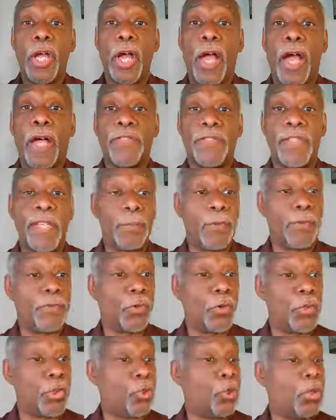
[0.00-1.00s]
I've set
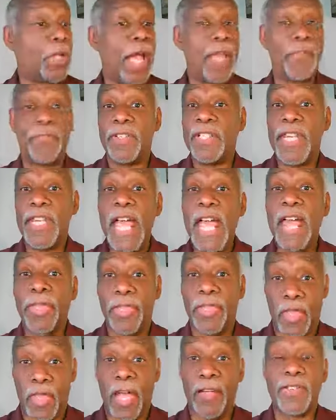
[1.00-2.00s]
before you life and
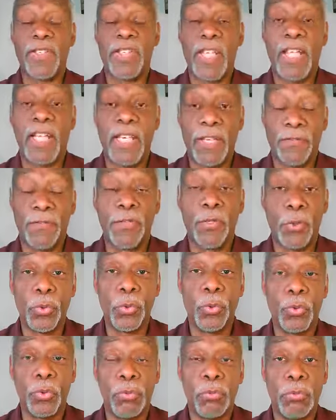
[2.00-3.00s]
death. I've said, if
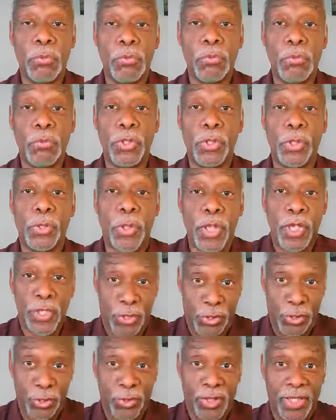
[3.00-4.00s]
you do
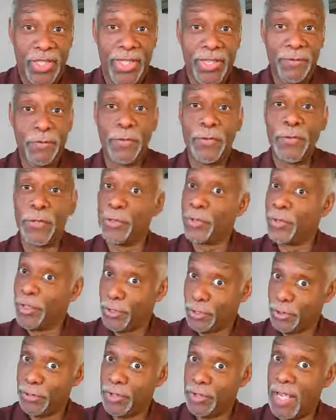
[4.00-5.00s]
this, you'll live. If you do
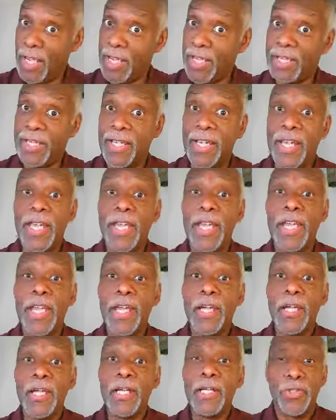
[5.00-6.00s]
this, you'll die.
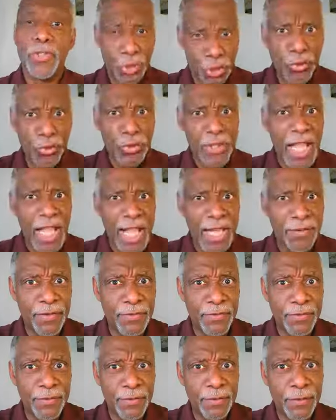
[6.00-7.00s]
Choose
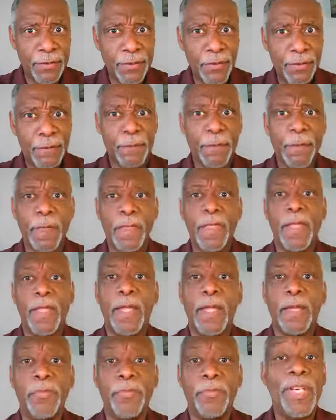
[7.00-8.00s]
life.
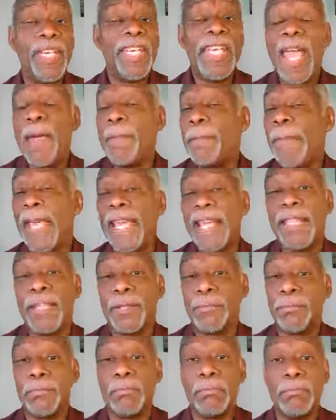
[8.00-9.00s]
But he can't make them.